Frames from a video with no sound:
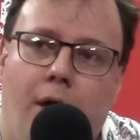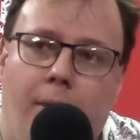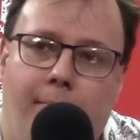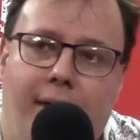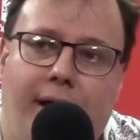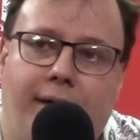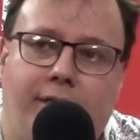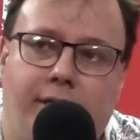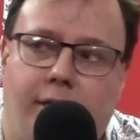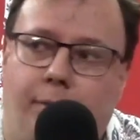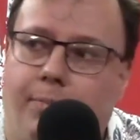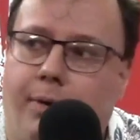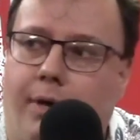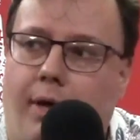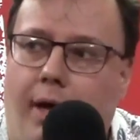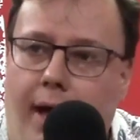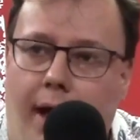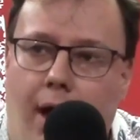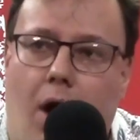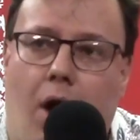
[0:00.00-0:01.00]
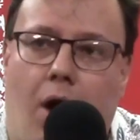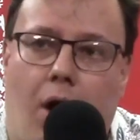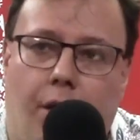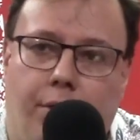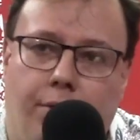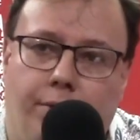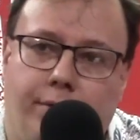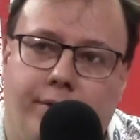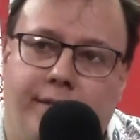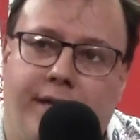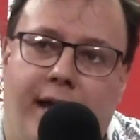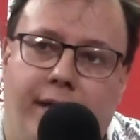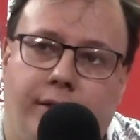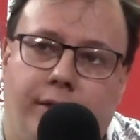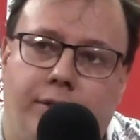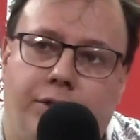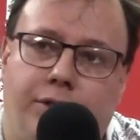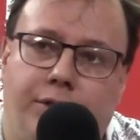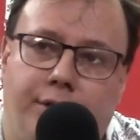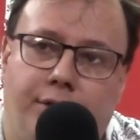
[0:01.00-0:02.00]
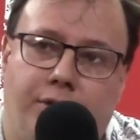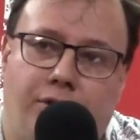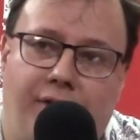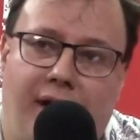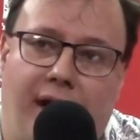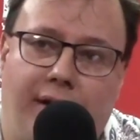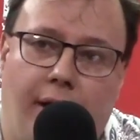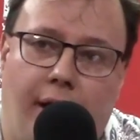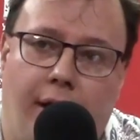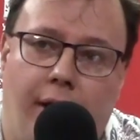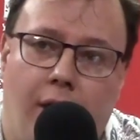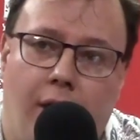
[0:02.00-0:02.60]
Matip, Arnold, Henderson and Salah